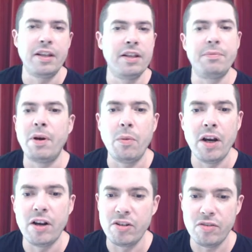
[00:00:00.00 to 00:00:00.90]
is by
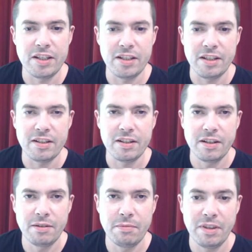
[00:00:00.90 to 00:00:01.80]
wearing dresses.
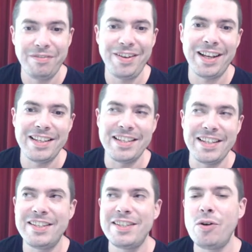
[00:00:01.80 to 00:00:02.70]
The fact is,
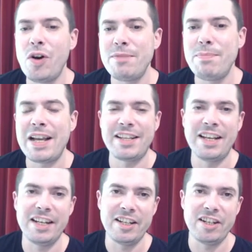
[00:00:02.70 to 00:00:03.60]
he's still got his
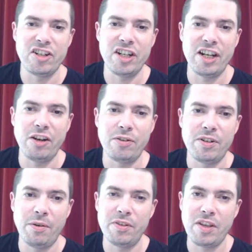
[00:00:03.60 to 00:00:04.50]
masculine shit
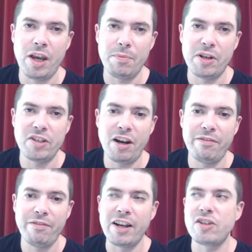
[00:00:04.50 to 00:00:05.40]
on tight, because Young
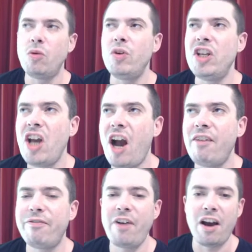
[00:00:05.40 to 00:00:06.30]
Thug is called Young
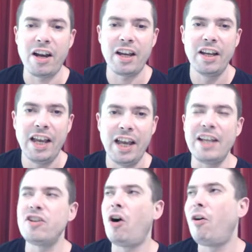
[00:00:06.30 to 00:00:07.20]
Thug. And
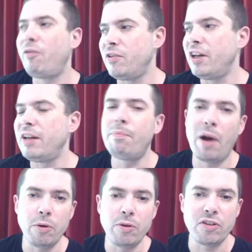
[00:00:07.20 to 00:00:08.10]
he's often in
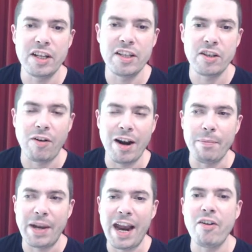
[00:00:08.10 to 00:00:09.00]
posts on
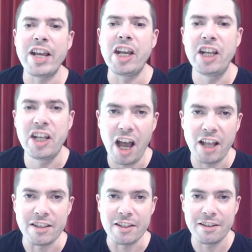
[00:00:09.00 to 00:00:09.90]
Instagram carrying
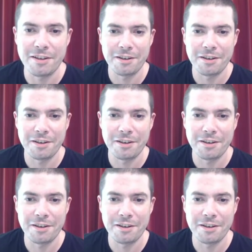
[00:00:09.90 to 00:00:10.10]
guns.